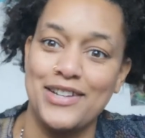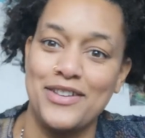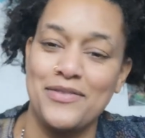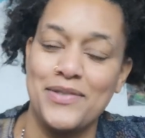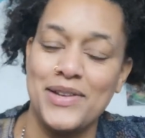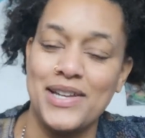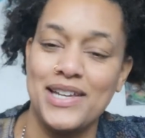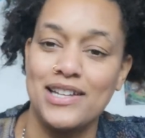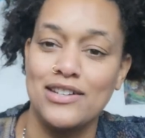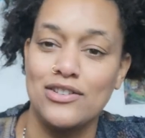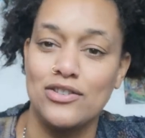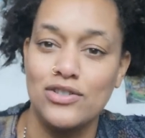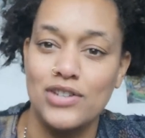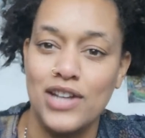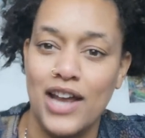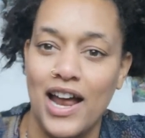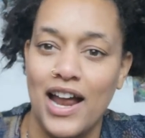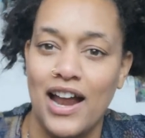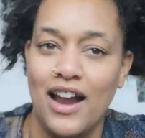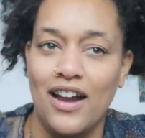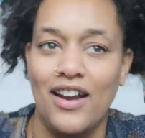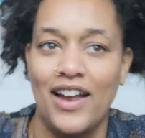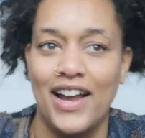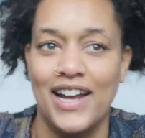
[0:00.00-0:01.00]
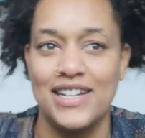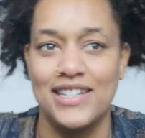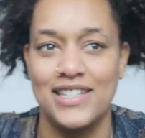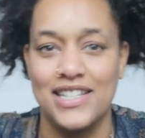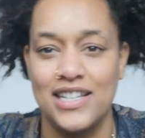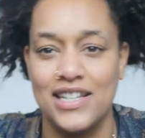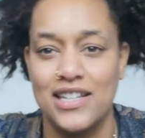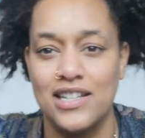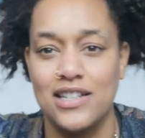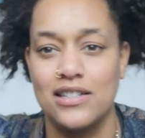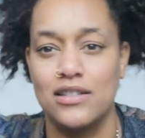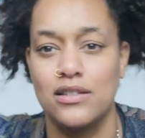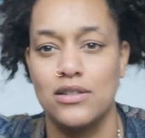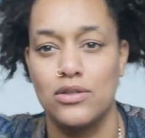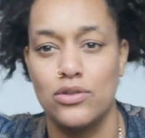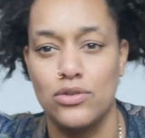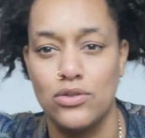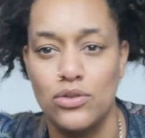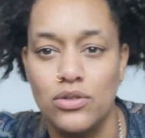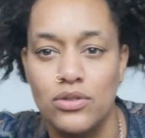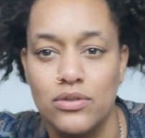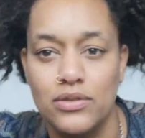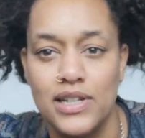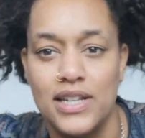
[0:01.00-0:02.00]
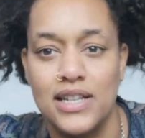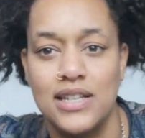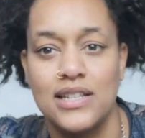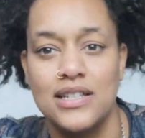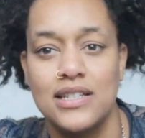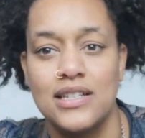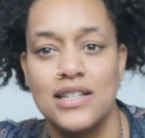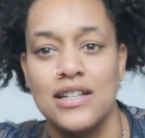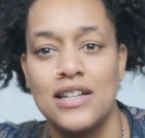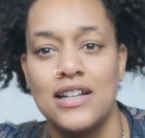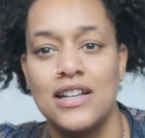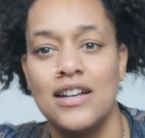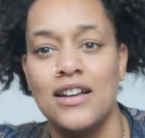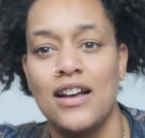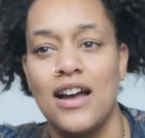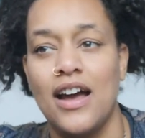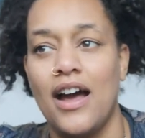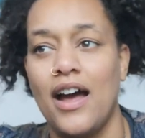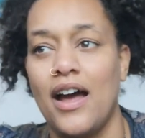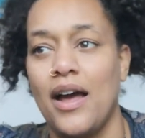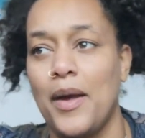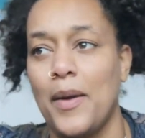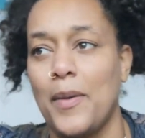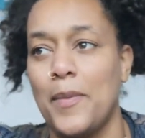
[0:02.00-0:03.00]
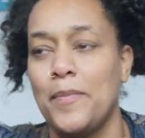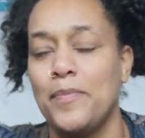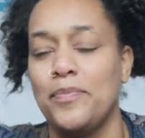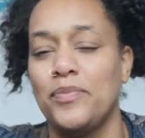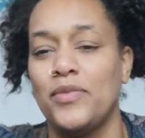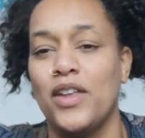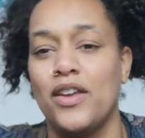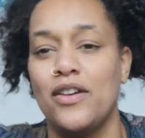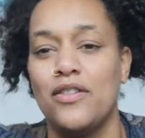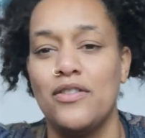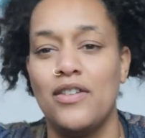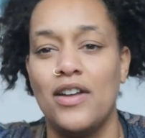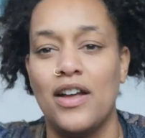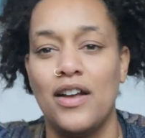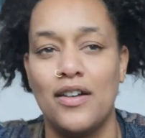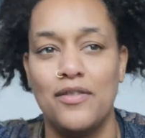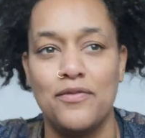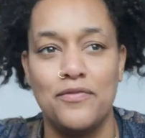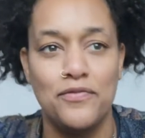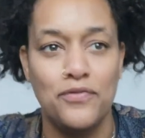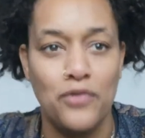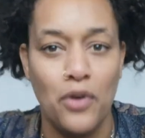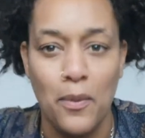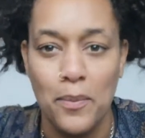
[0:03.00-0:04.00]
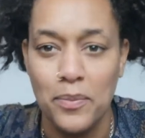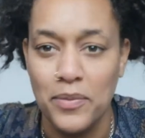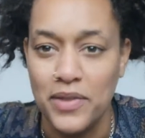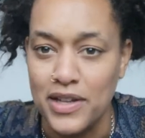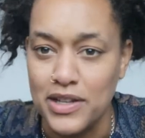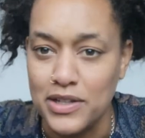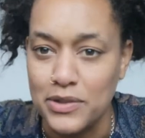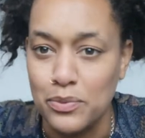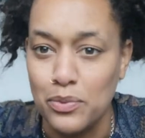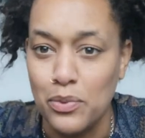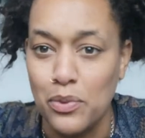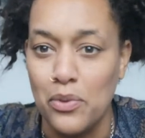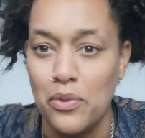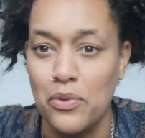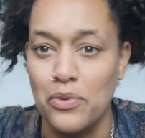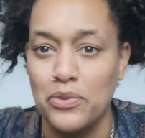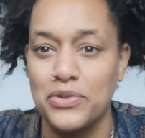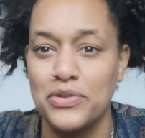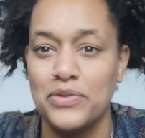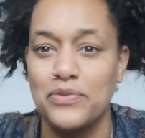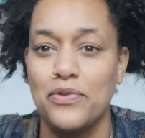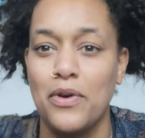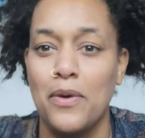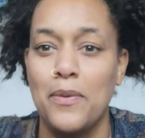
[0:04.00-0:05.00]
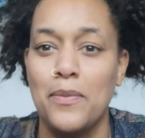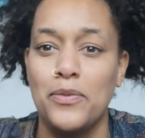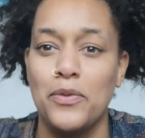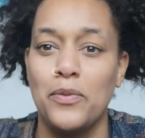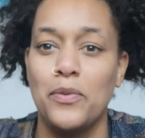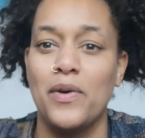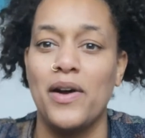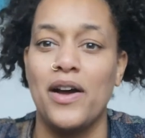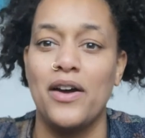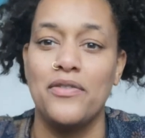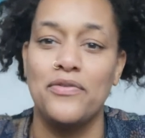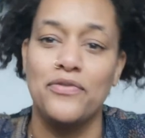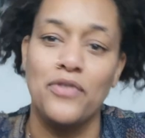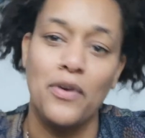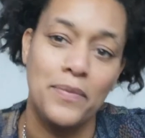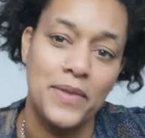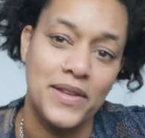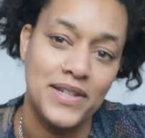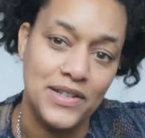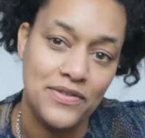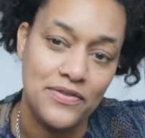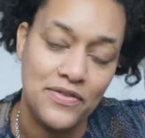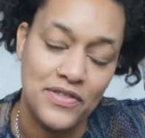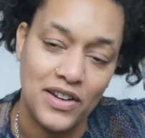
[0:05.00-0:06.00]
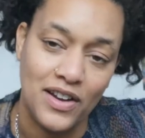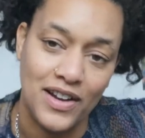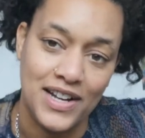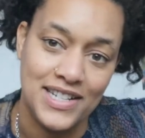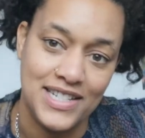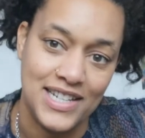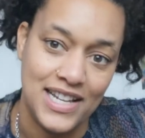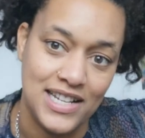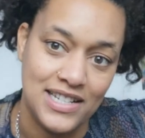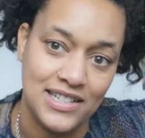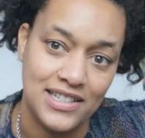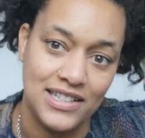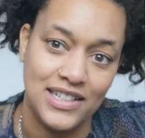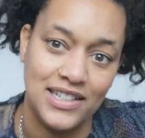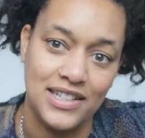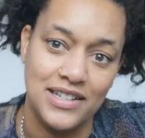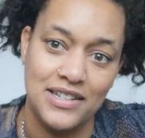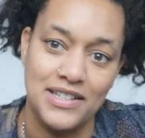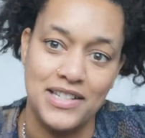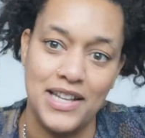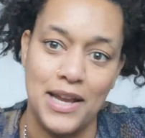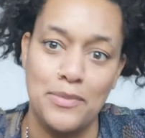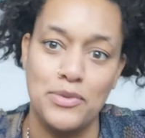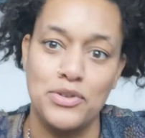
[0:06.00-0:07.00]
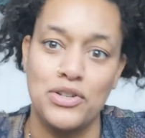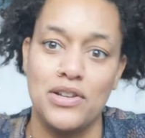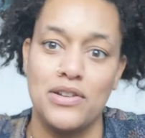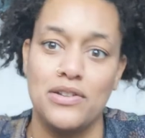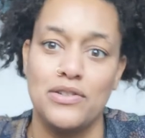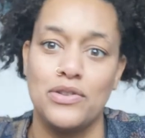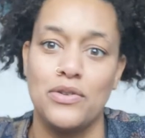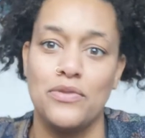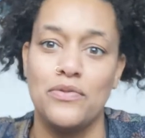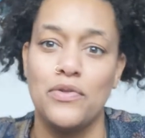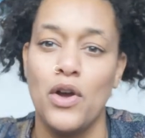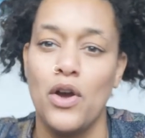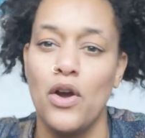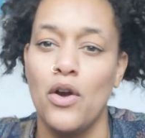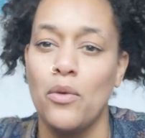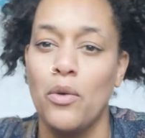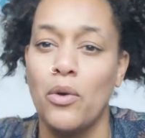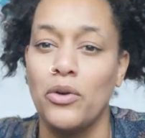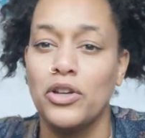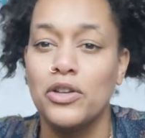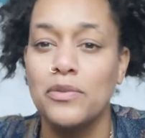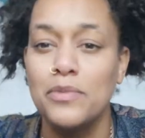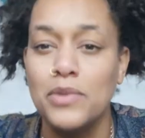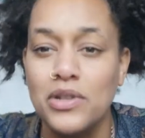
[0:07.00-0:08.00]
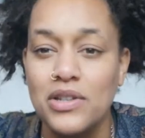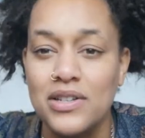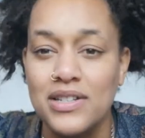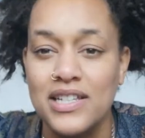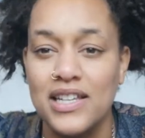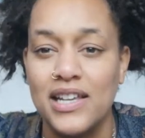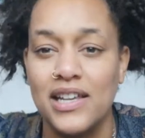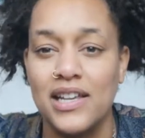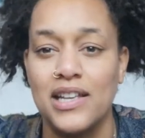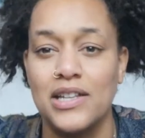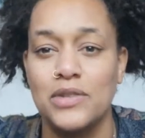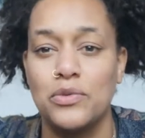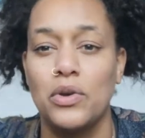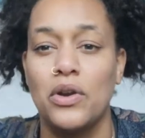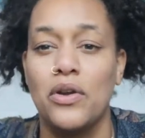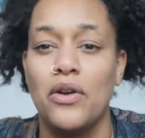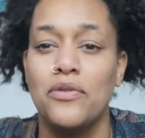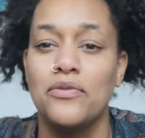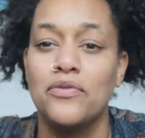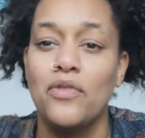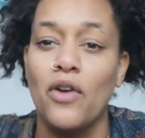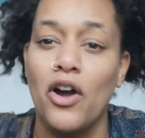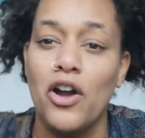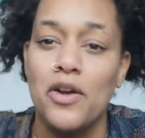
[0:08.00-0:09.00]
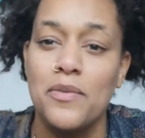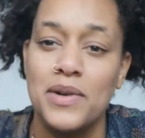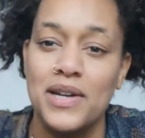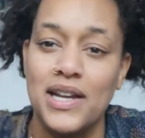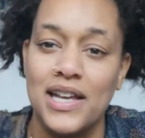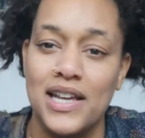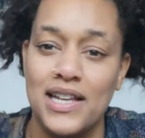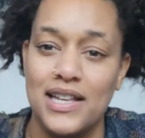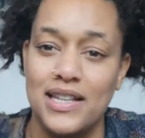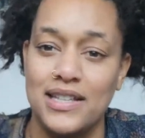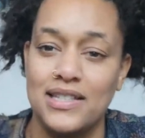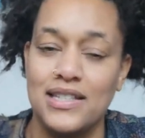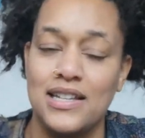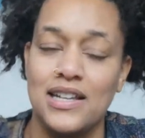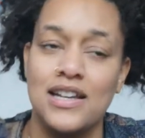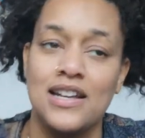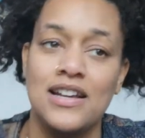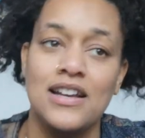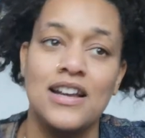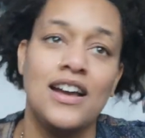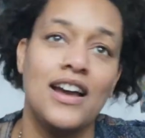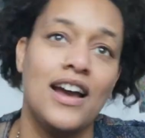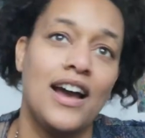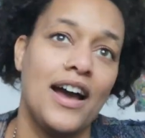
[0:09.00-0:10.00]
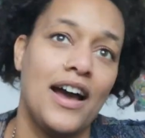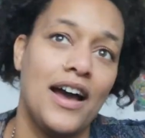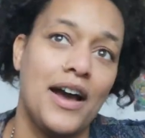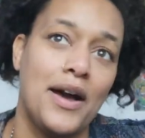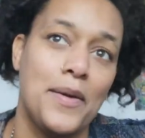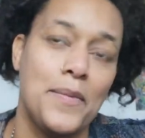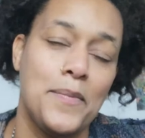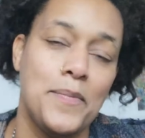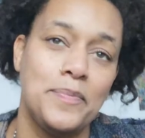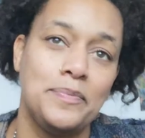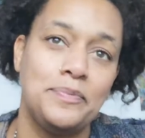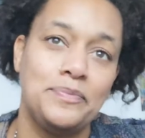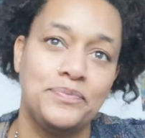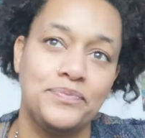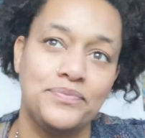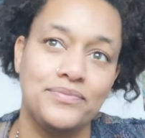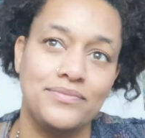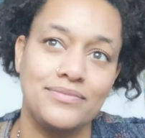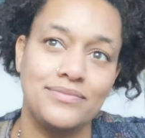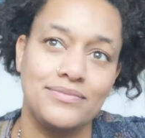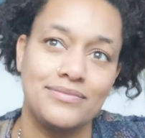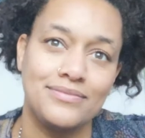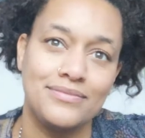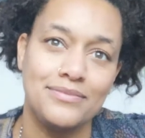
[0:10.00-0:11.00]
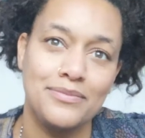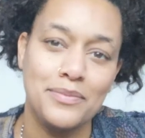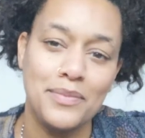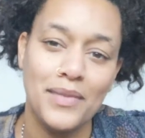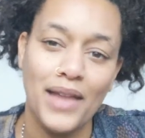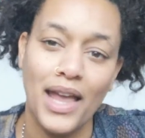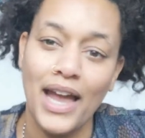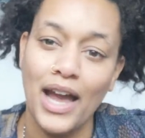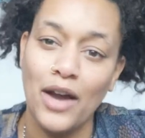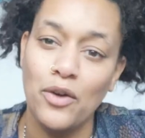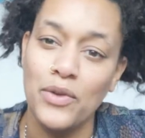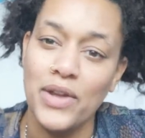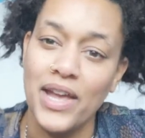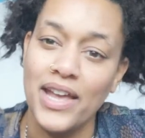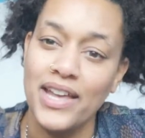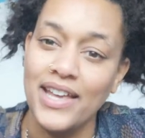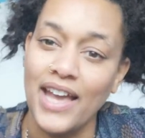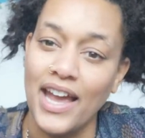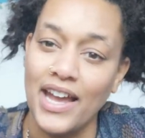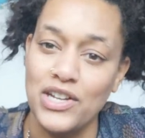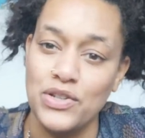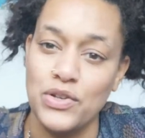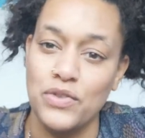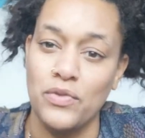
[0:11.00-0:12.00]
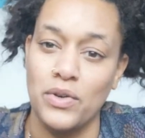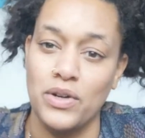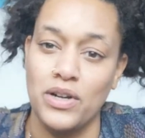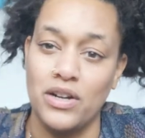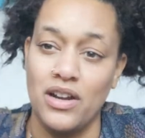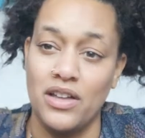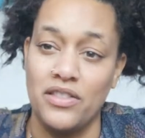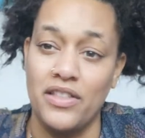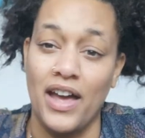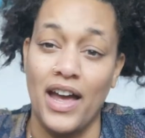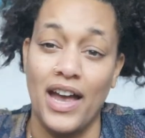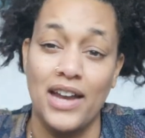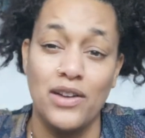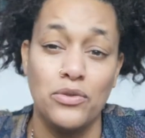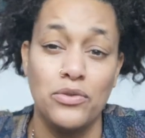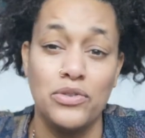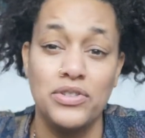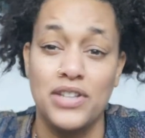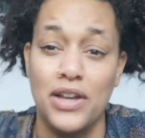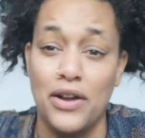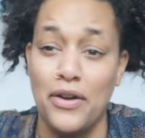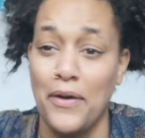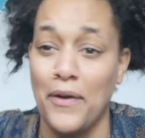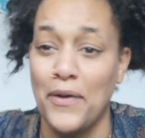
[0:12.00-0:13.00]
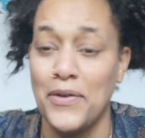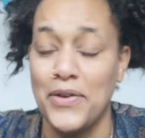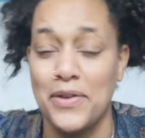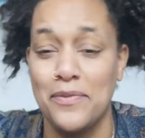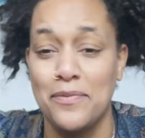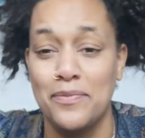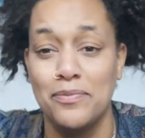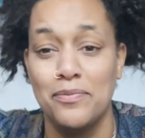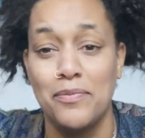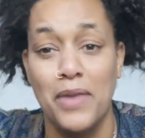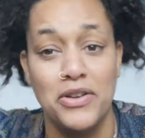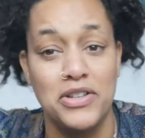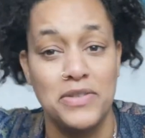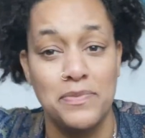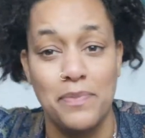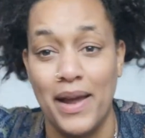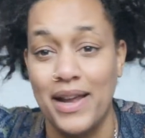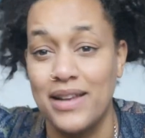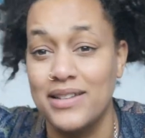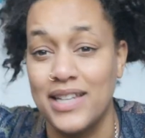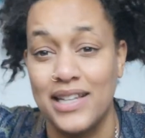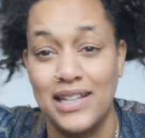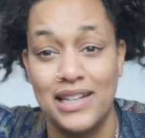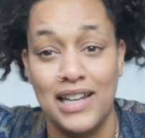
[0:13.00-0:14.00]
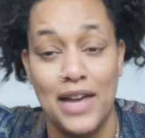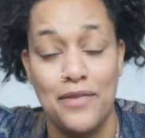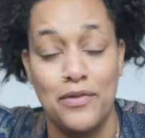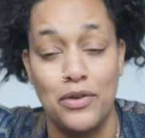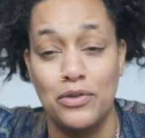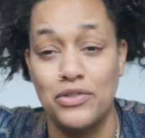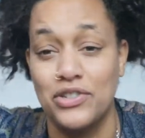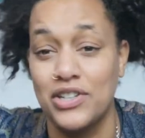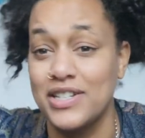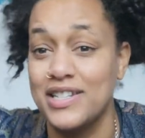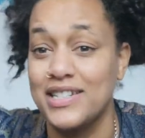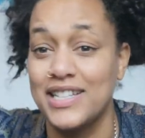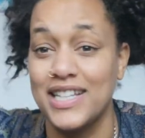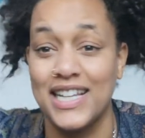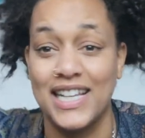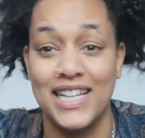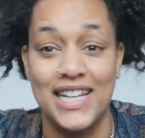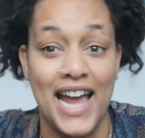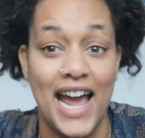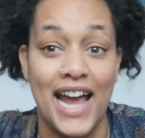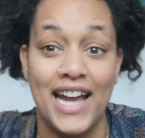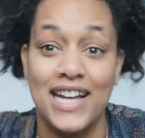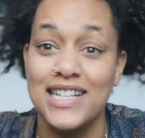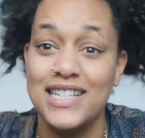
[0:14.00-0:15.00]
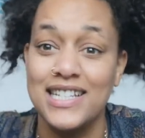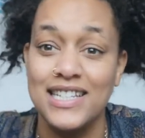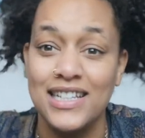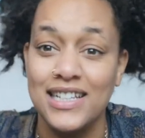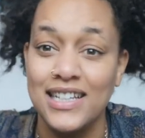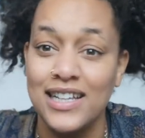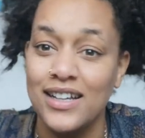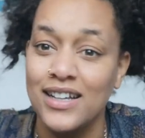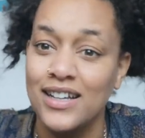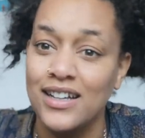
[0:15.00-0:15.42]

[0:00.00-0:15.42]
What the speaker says: so we can share ideas and stories from these walks, from the work, from the different ideas and conceptions of what community is, what our environment is, how we engage with one another, and also on a most basic level, just to connect.